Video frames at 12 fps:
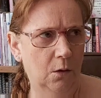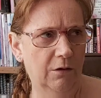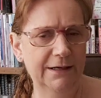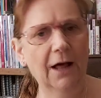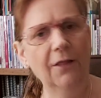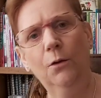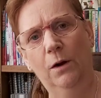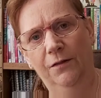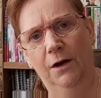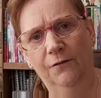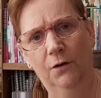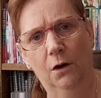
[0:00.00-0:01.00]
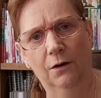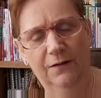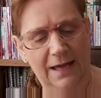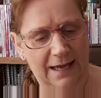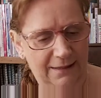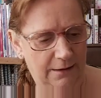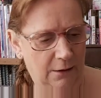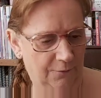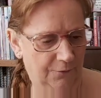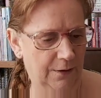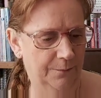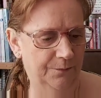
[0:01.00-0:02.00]
or another one that I've got of Kathy
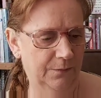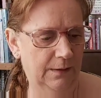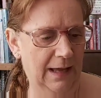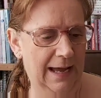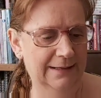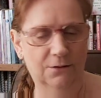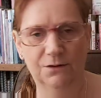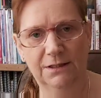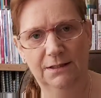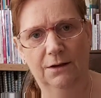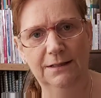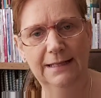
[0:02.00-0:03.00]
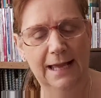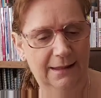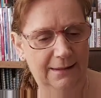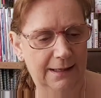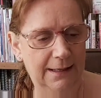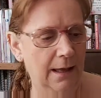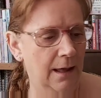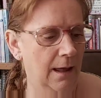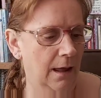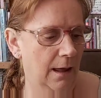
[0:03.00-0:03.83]
of um, Hands On Designs, Kathy,